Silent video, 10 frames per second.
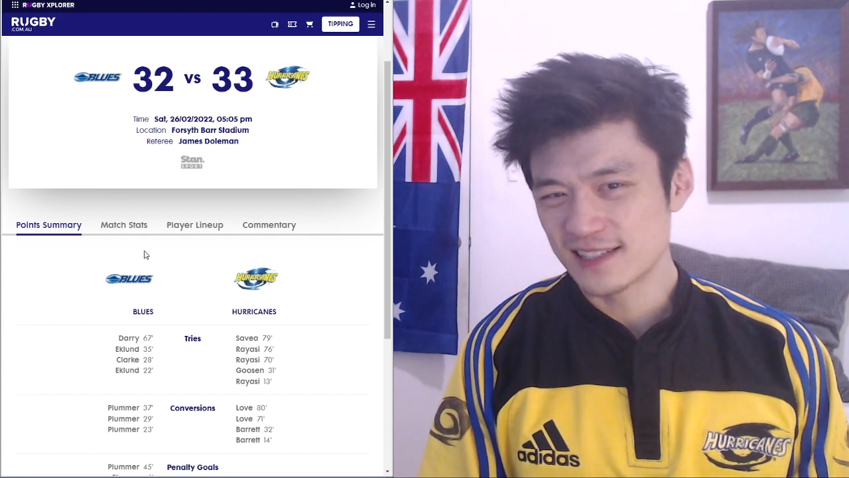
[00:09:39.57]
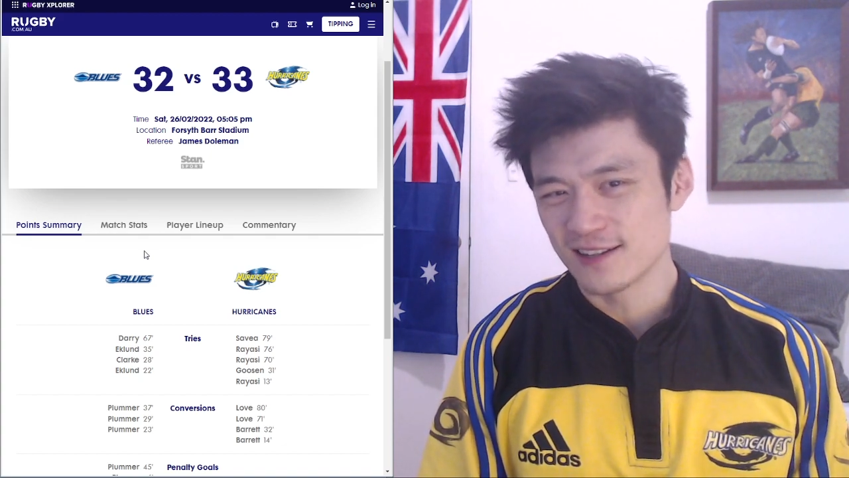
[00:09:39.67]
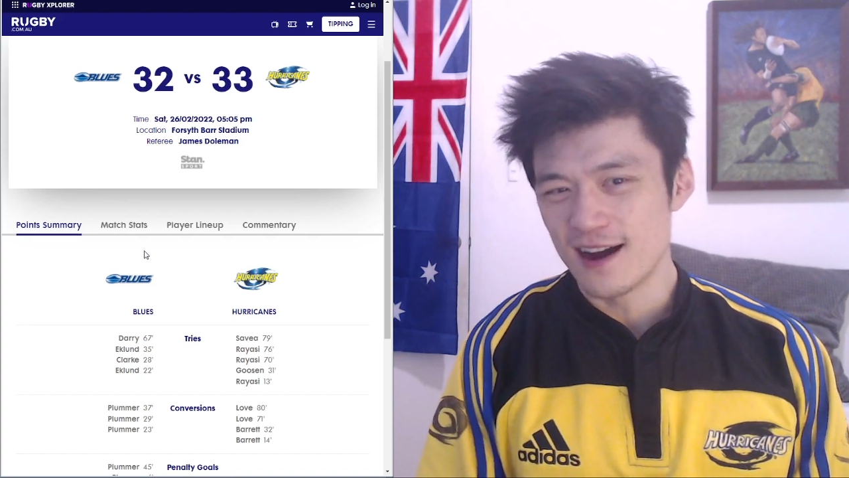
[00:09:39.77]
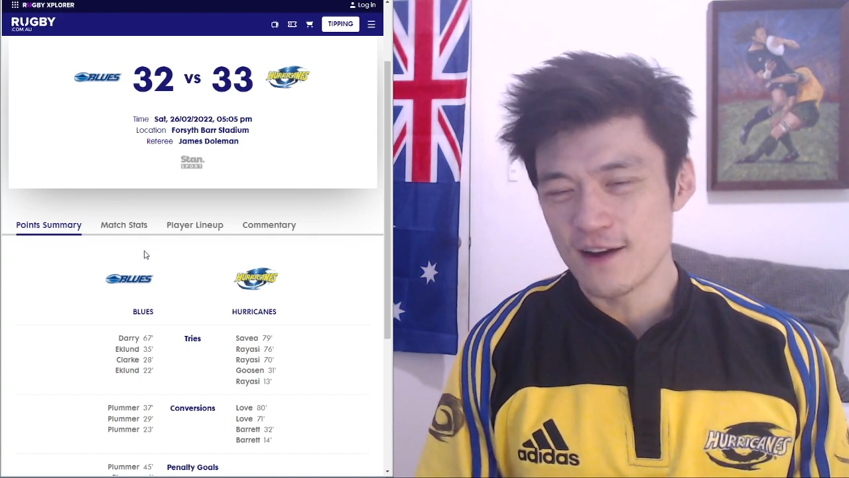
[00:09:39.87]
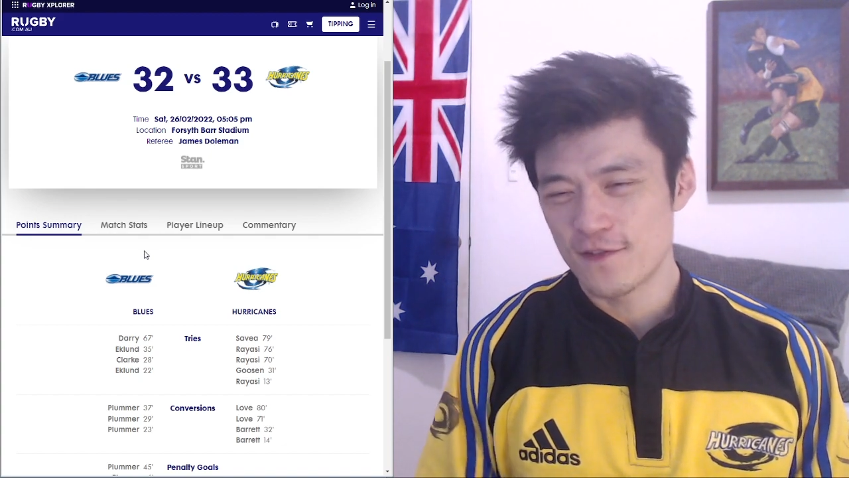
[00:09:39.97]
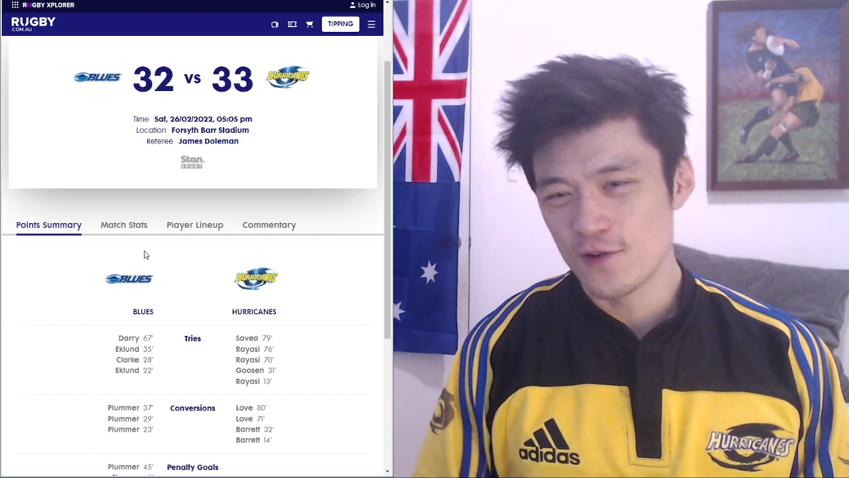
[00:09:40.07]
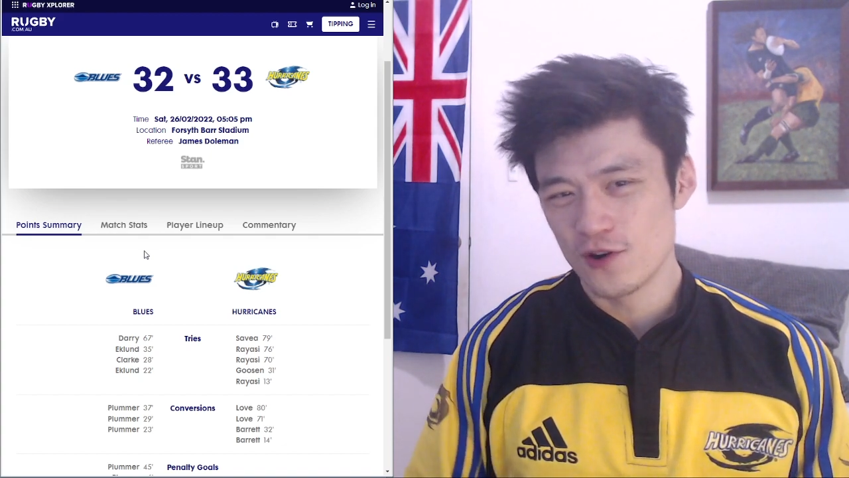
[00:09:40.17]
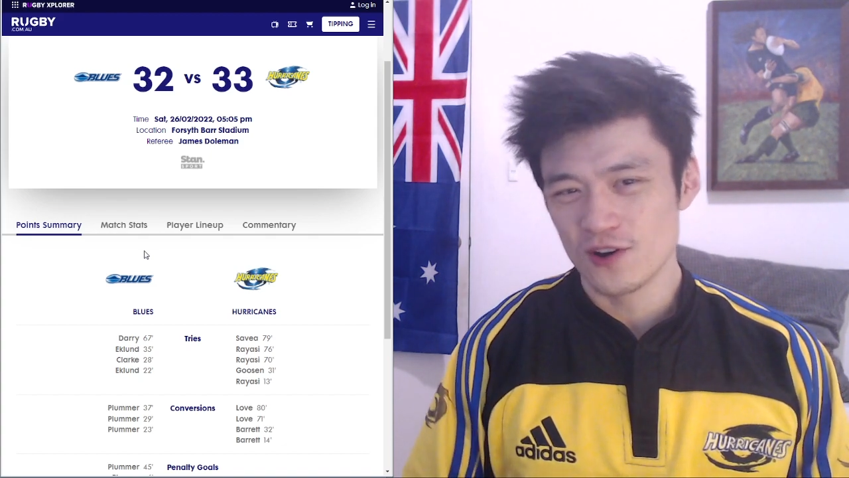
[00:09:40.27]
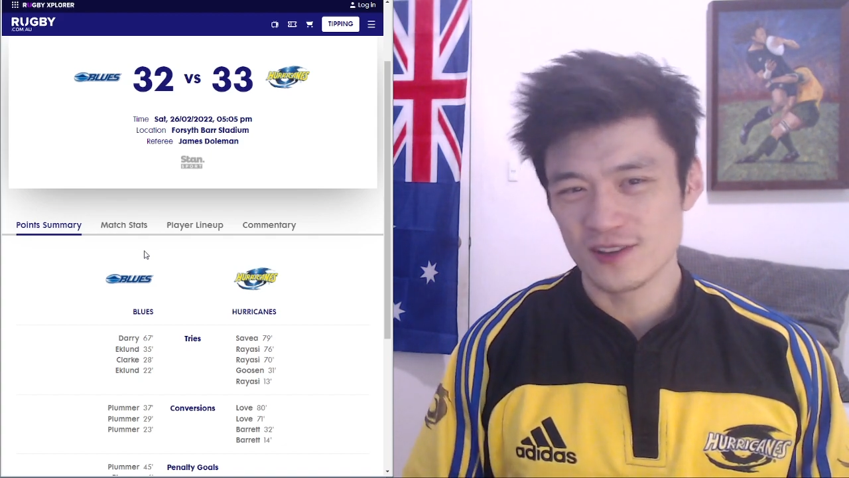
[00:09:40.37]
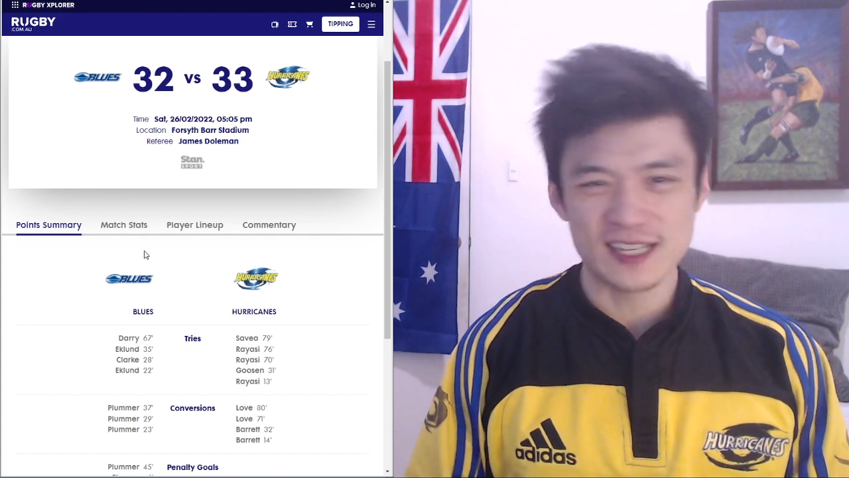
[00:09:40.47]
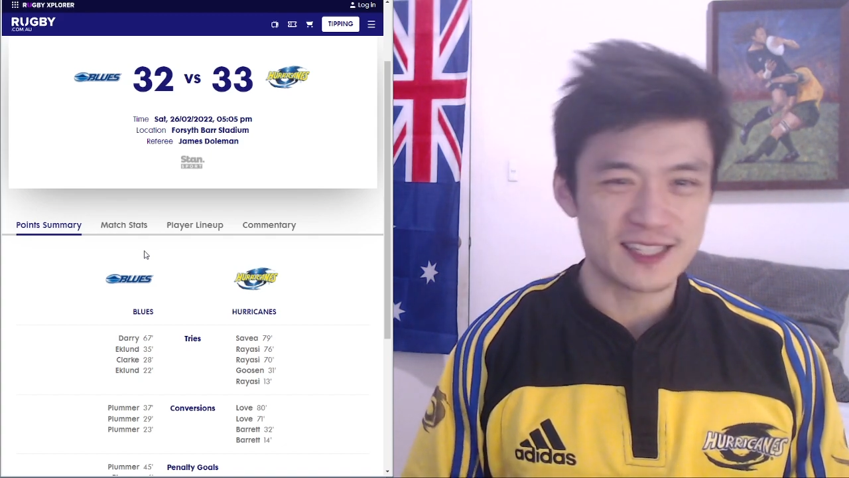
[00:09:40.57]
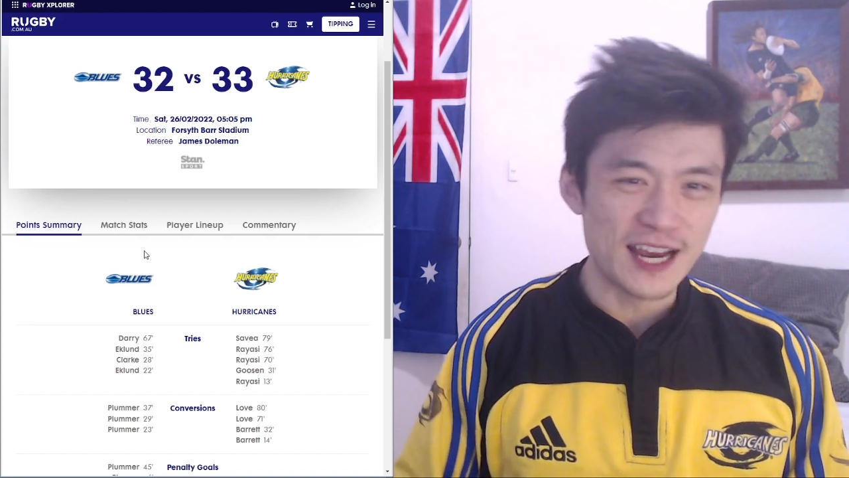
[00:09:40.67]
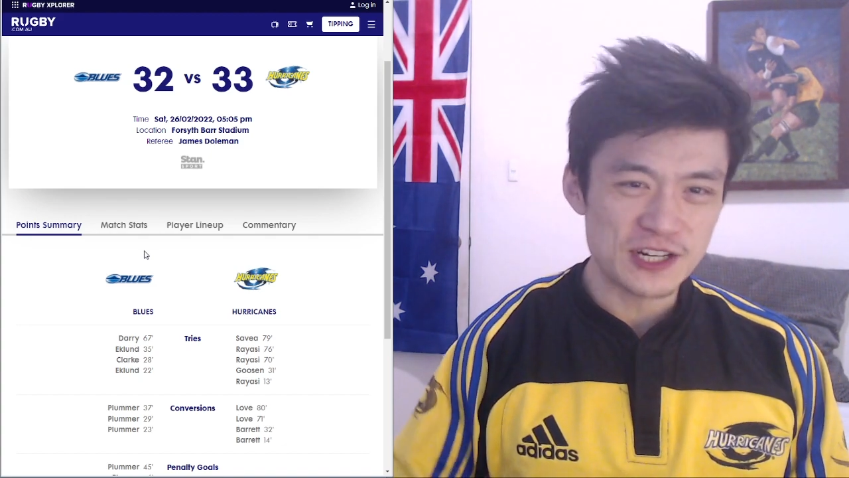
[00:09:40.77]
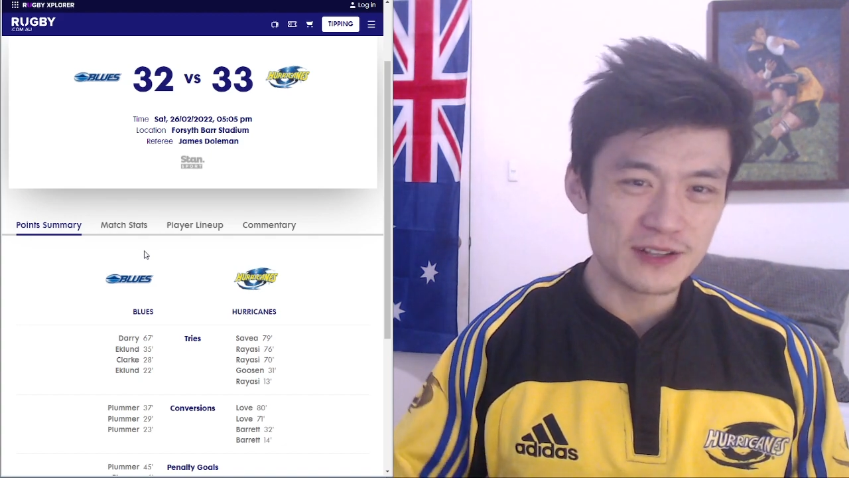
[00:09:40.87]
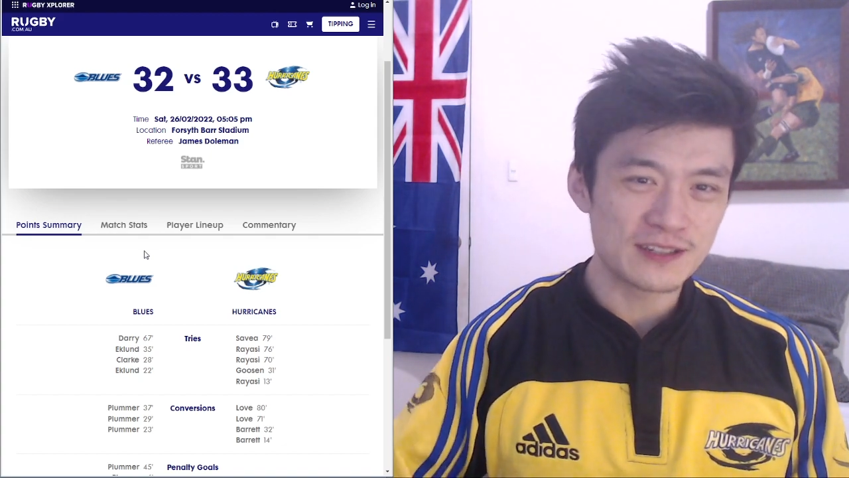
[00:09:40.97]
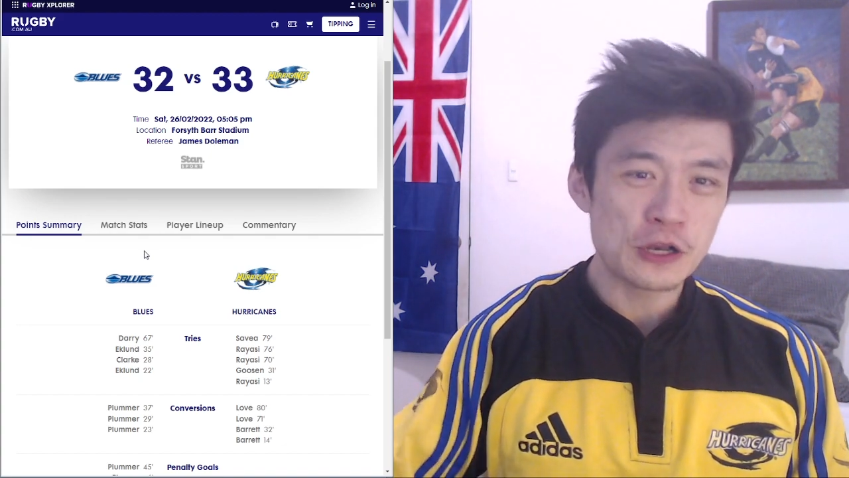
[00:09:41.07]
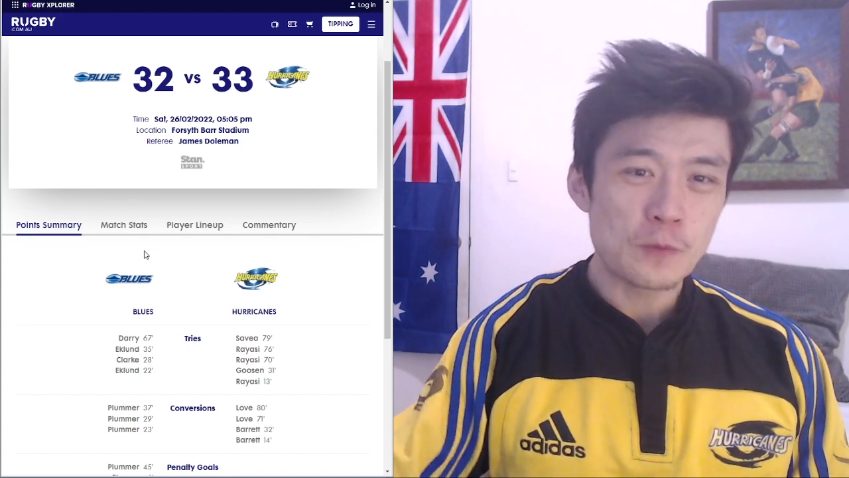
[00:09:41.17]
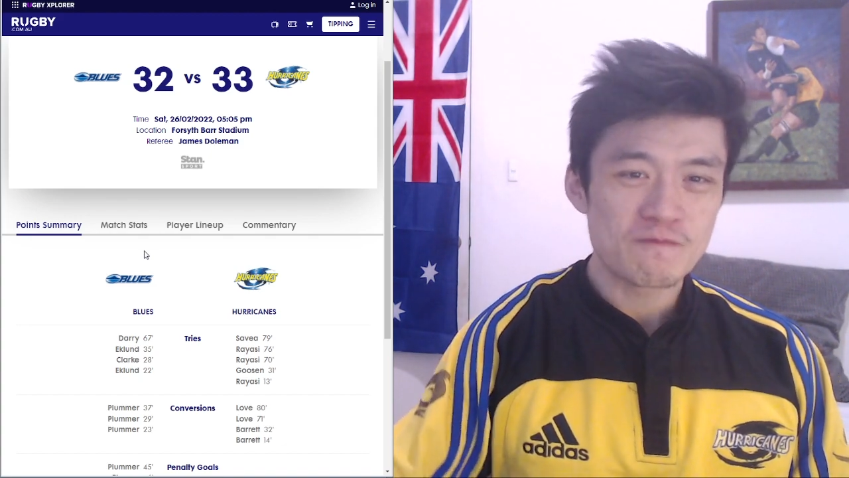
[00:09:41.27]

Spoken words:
tonight for Six Nations,